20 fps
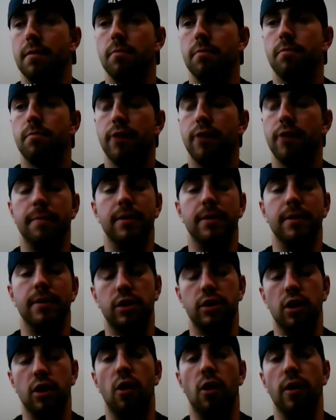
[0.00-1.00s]
pretty
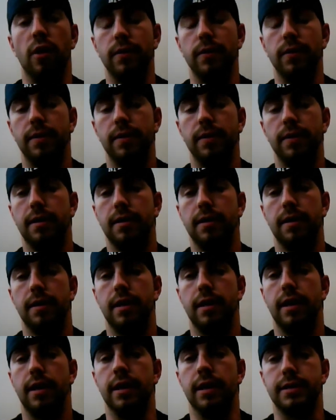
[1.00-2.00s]
much gone.
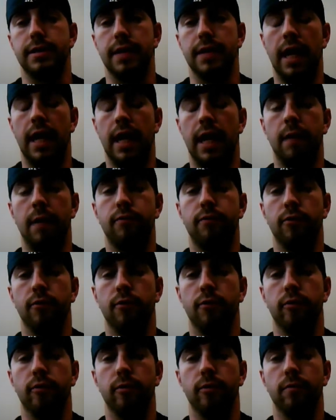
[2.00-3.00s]
And it's time
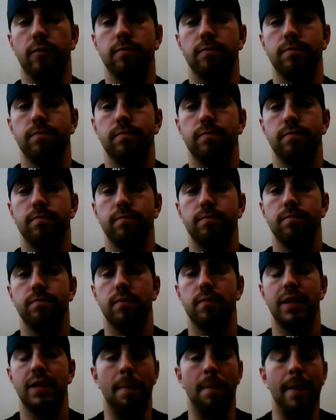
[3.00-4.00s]
for
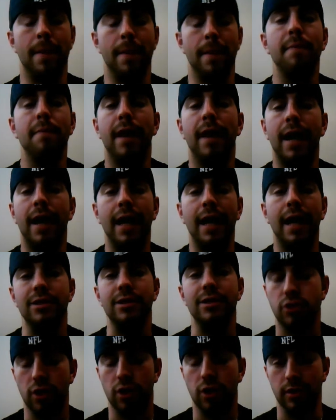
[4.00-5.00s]
the man behind
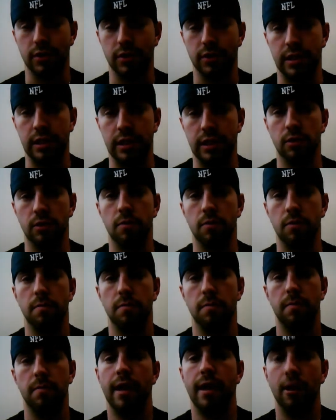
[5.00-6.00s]
Shawn Steele,
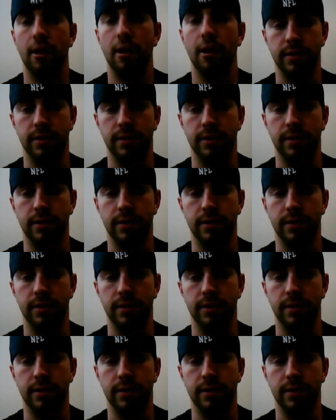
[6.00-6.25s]
L.B.